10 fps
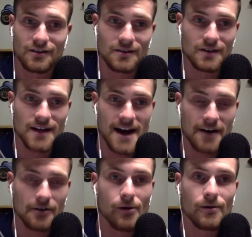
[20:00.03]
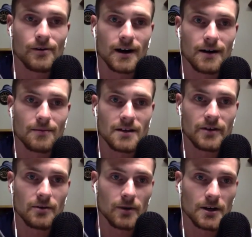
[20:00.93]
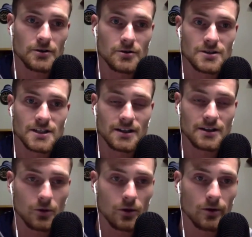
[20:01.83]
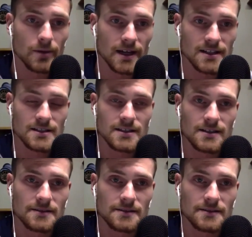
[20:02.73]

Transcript: the lateral, um, even when you're using the oil-based?